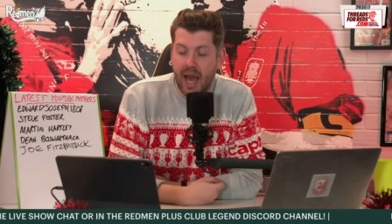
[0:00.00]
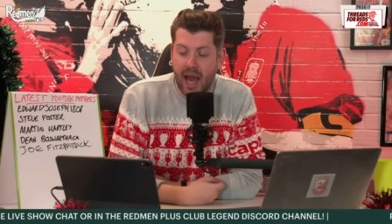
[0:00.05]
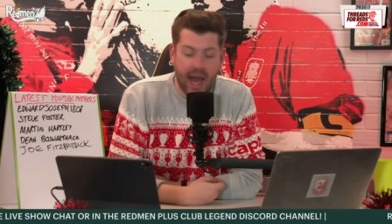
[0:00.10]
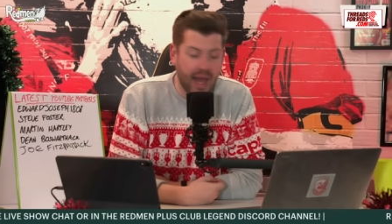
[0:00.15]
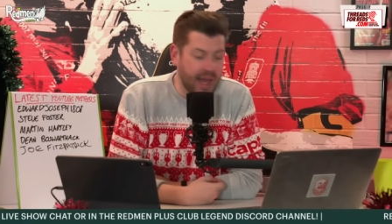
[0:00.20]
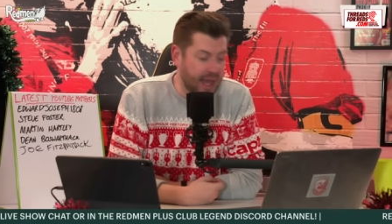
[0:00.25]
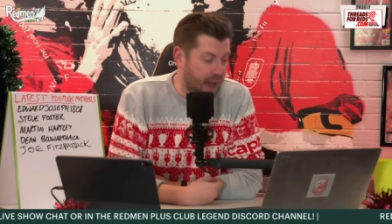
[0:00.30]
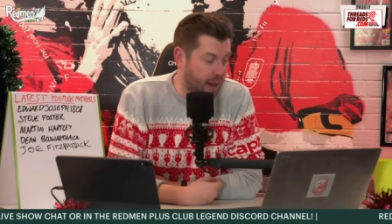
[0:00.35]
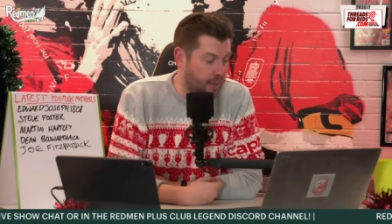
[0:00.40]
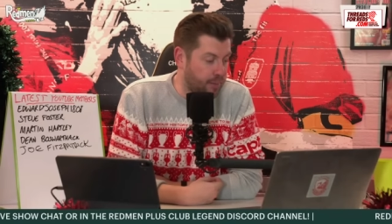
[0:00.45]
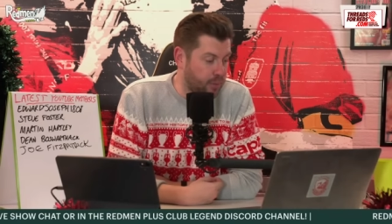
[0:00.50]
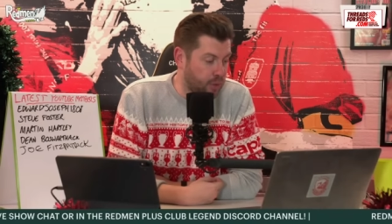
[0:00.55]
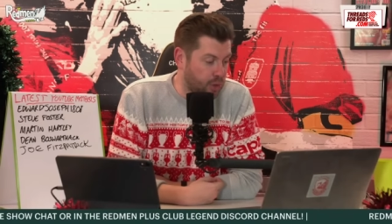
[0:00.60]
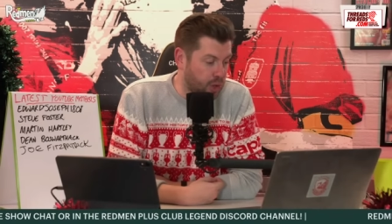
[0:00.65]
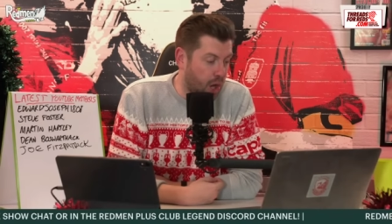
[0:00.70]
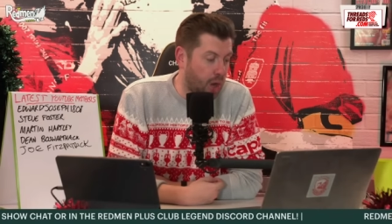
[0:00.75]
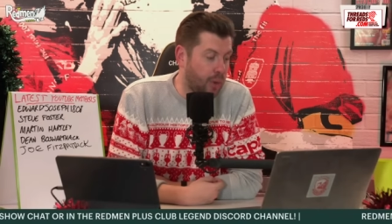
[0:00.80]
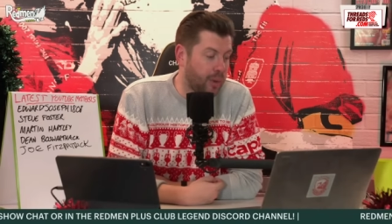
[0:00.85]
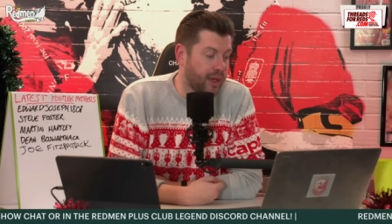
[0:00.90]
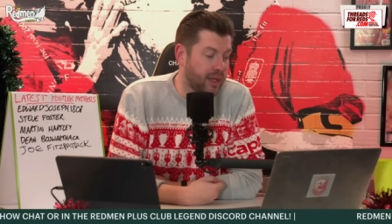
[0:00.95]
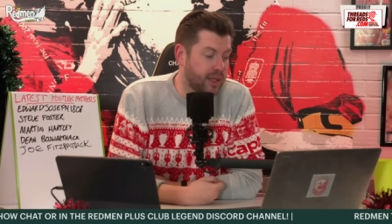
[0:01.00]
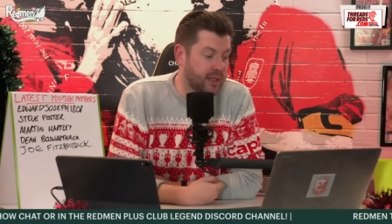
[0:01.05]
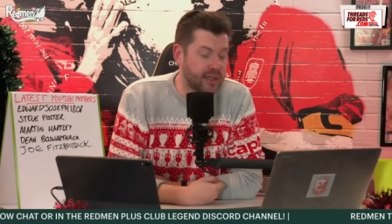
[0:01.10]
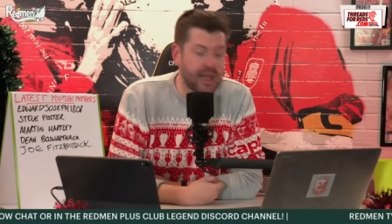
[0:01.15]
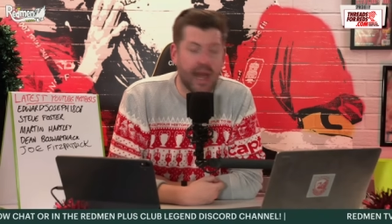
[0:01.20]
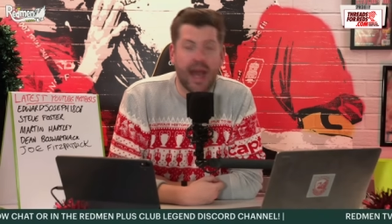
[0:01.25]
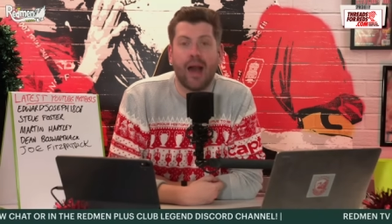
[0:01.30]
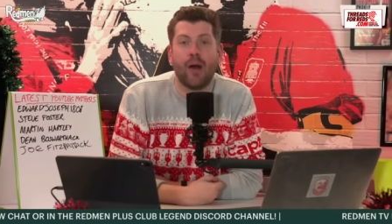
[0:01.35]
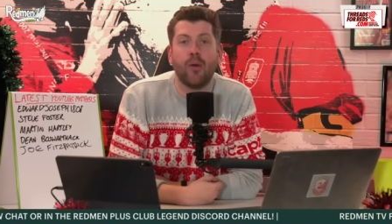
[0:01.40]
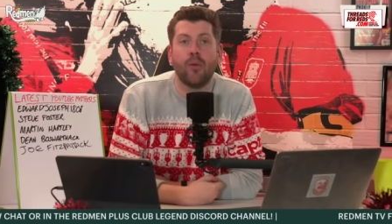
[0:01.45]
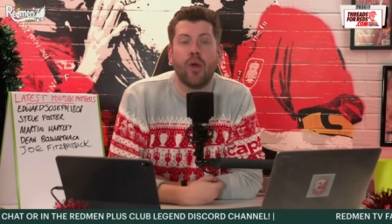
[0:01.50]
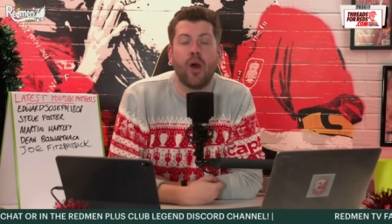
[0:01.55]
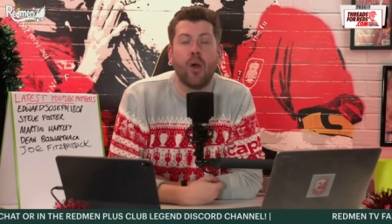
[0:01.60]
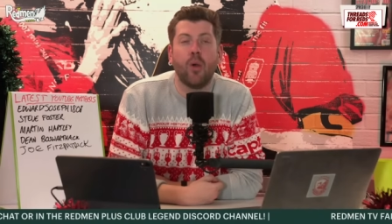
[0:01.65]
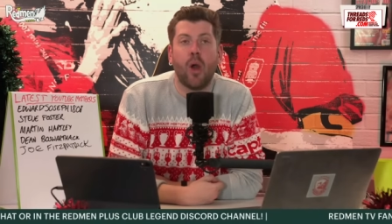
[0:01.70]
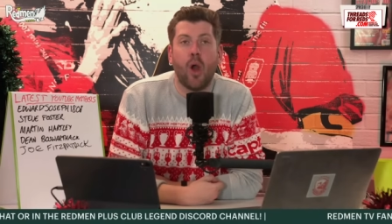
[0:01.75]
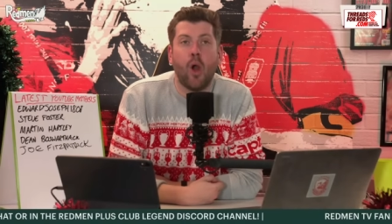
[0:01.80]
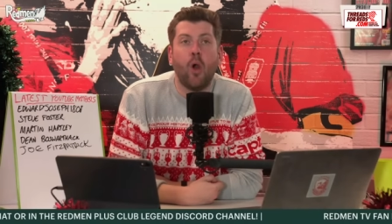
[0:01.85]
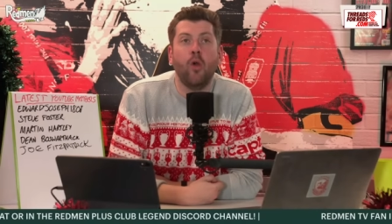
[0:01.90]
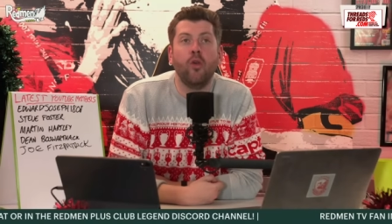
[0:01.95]
I am going now,
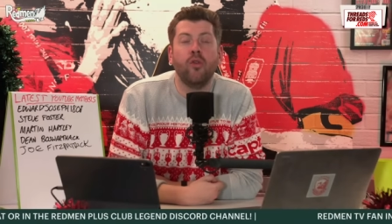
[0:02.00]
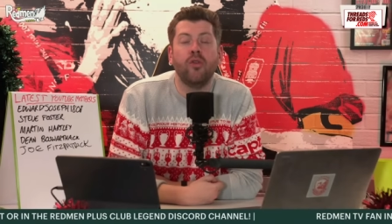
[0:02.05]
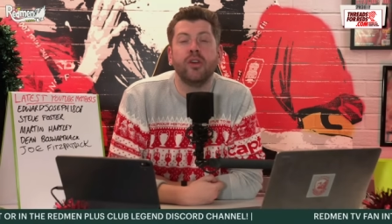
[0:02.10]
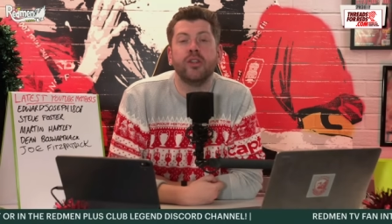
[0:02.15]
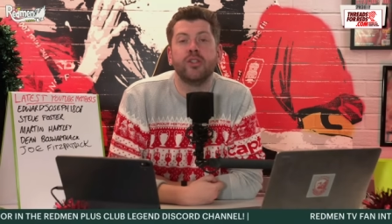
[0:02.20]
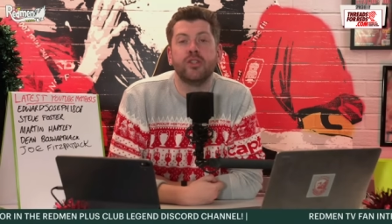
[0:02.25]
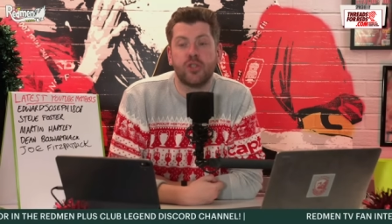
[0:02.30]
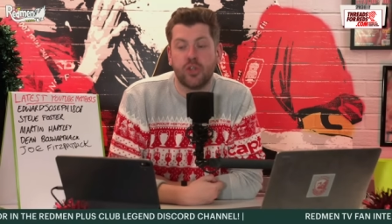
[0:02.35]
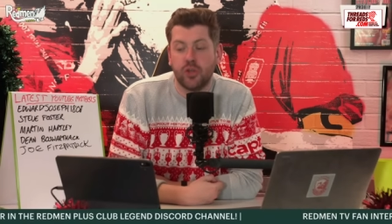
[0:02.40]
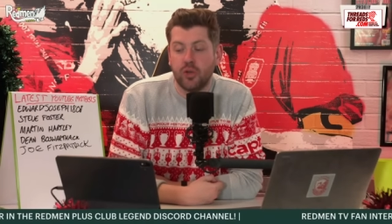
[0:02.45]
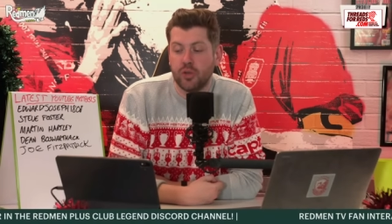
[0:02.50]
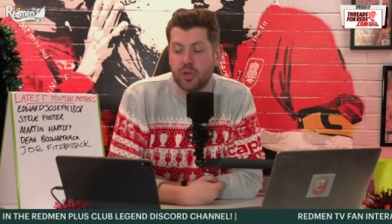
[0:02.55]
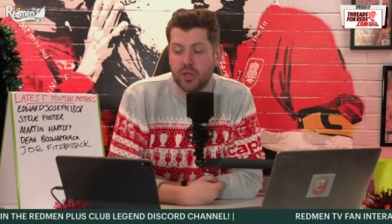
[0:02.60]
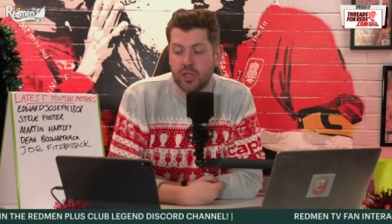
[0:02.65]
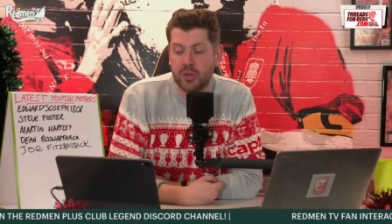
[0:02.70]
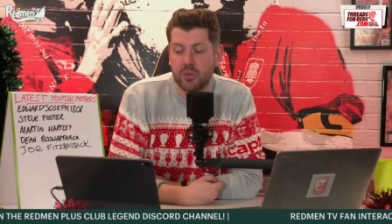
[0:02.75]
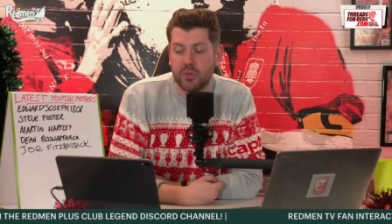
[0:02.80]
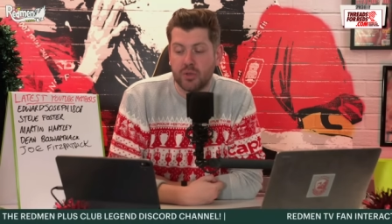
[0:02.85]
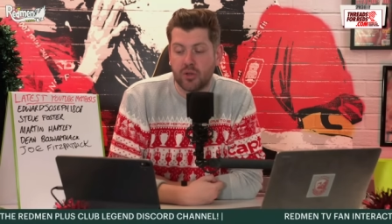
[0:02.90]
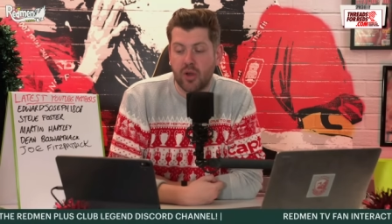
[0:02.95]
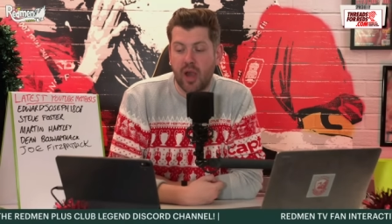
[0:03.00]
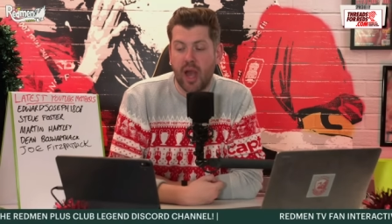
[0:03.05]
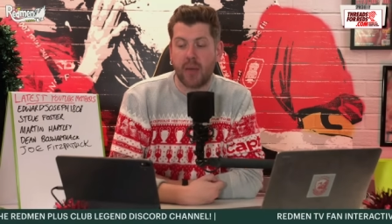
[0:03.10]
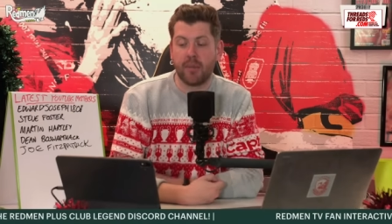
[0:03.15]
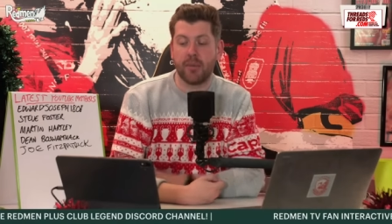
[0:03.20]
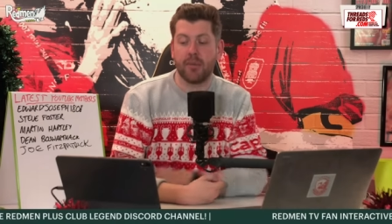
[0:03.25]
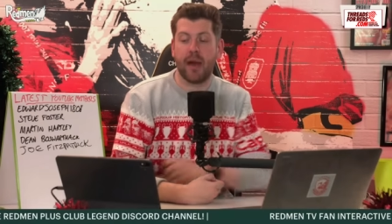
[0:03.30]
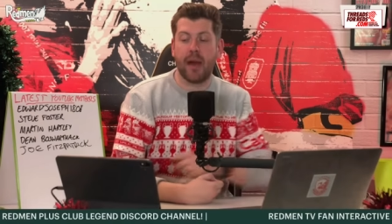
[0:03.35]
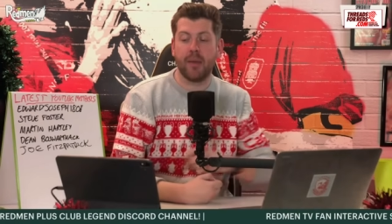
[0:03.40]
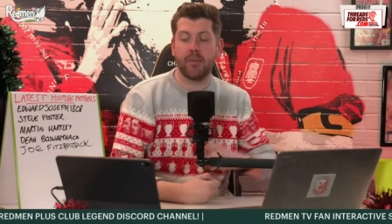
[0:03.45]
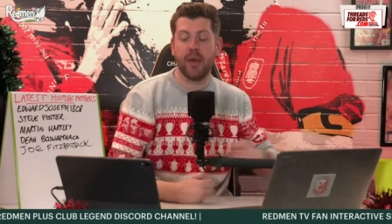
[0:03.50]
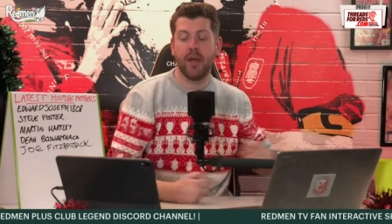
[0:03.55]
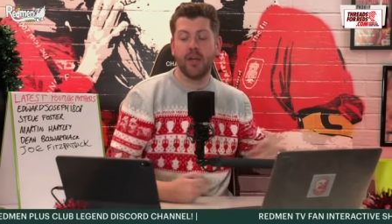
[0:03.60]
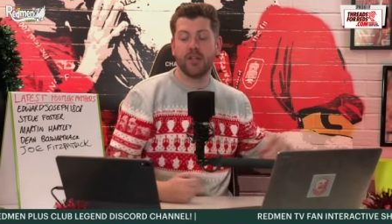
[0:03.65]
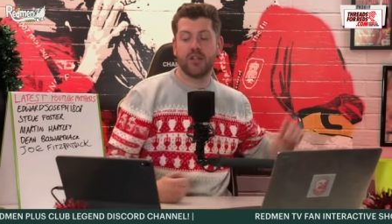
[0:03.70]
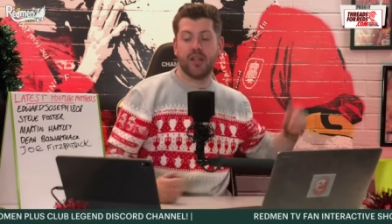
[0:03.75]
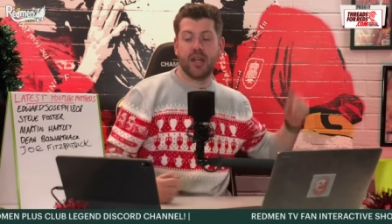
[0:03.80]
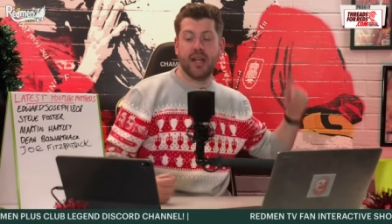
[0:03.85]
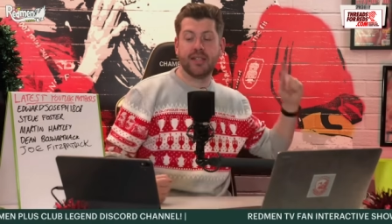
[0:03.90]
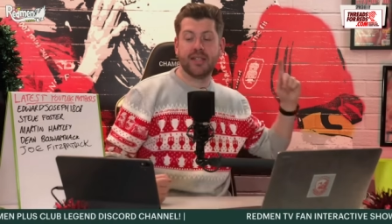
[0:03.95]
though, over to the subscriber map.
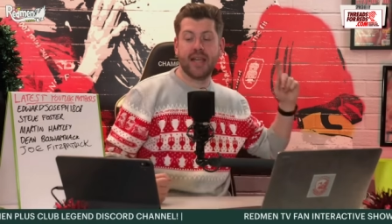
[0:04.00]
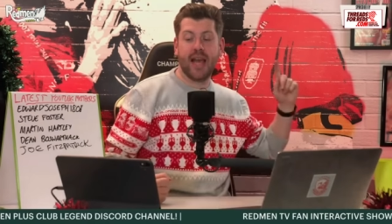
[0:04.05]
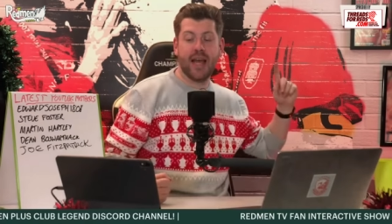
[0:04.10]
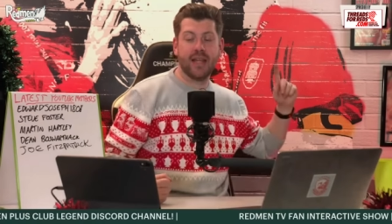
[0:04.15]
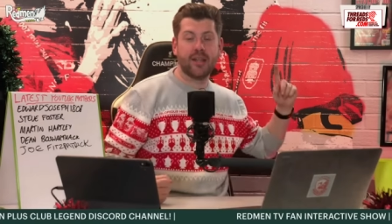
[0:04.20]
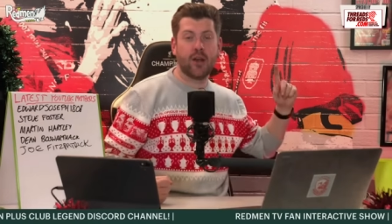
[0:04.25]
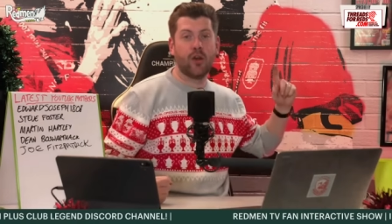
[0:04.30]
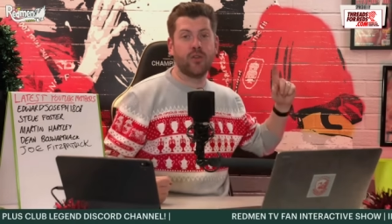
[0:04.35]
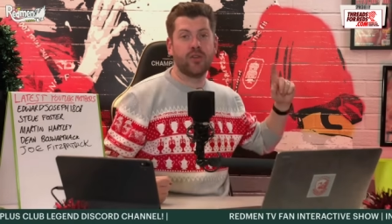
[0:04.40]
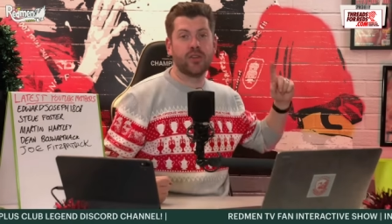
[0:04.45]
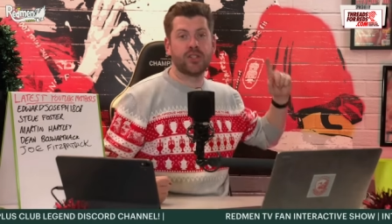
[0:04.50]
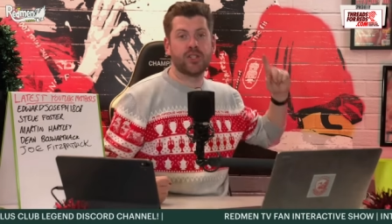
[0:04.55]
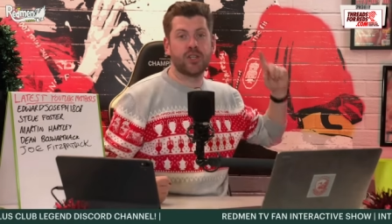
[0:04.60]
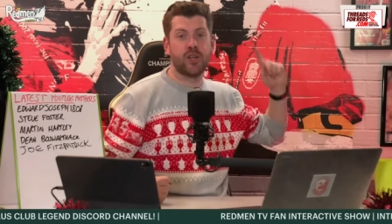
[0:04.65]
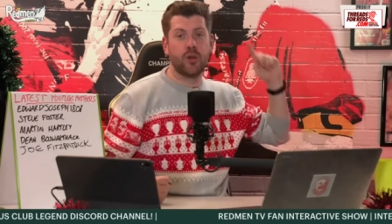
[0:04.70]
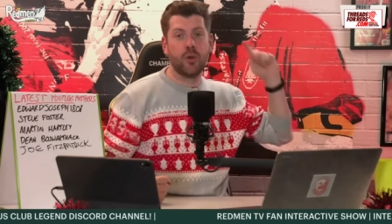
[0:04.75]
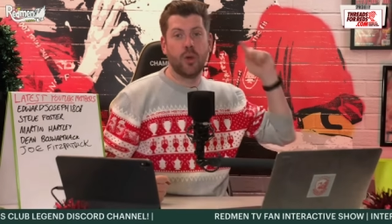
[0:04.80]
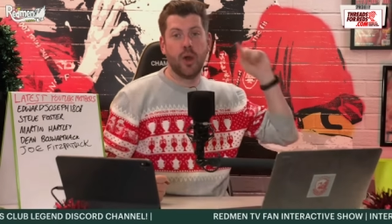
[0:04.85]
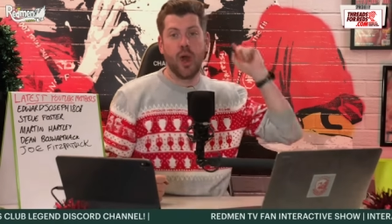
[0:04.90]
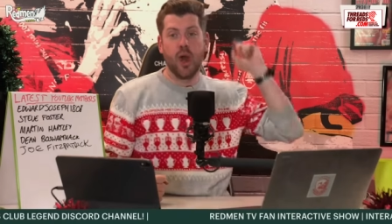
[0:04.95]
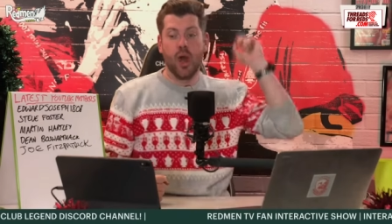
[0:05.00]
So let's head over to